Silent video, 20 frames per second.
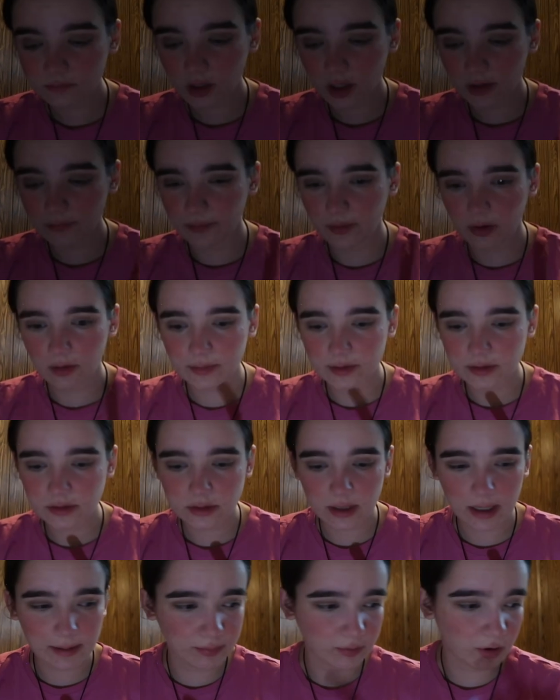I promise.
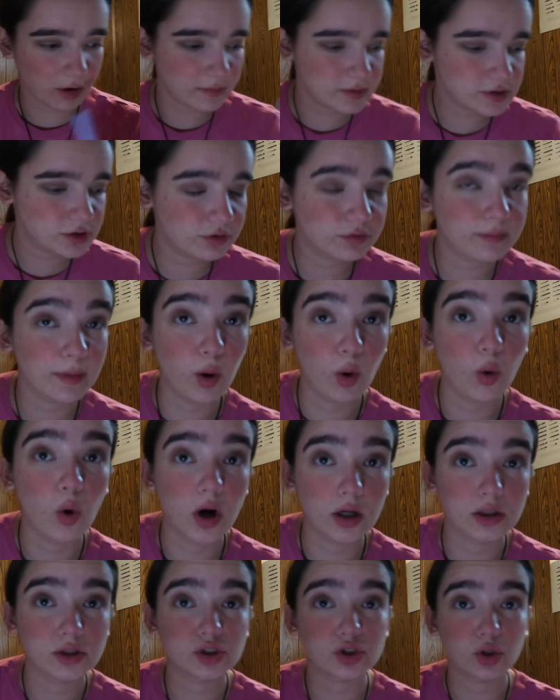I promise you with my whole
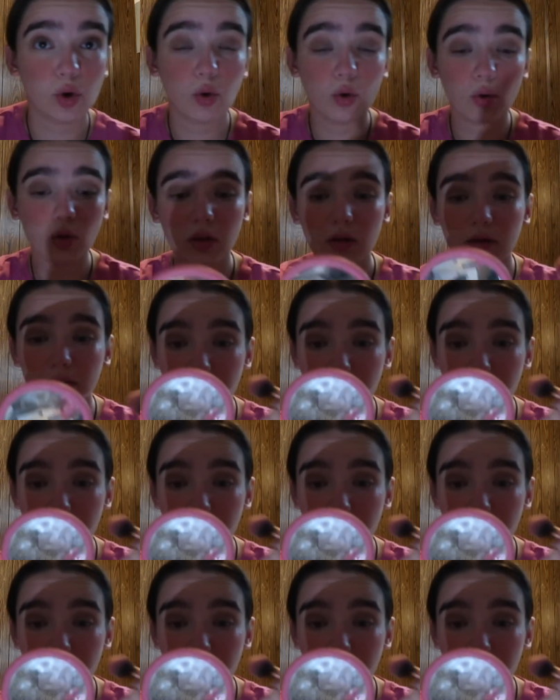heart and soul.